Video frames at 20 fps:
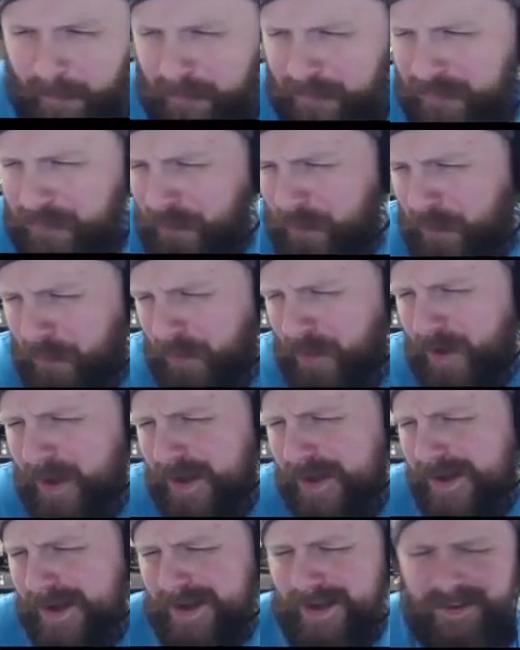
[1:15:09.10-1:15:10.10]
So,
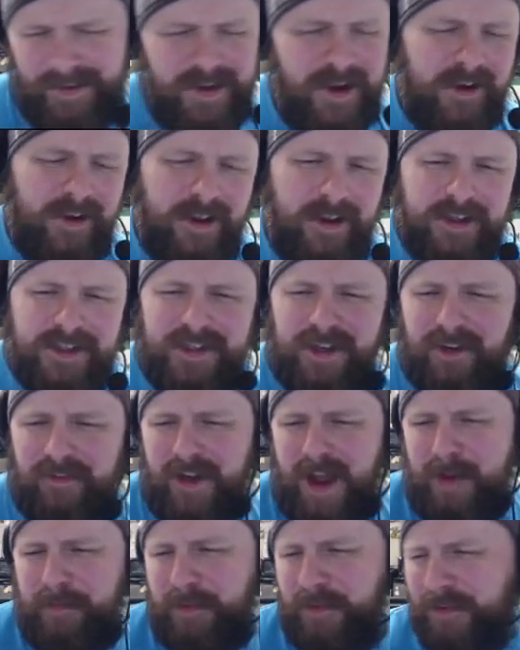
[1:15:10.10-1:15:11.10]
not a lot of stuff
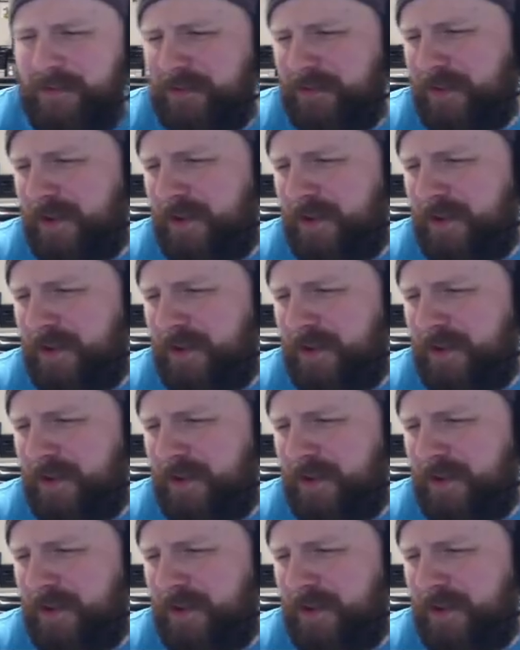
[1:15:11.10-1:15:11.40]
happens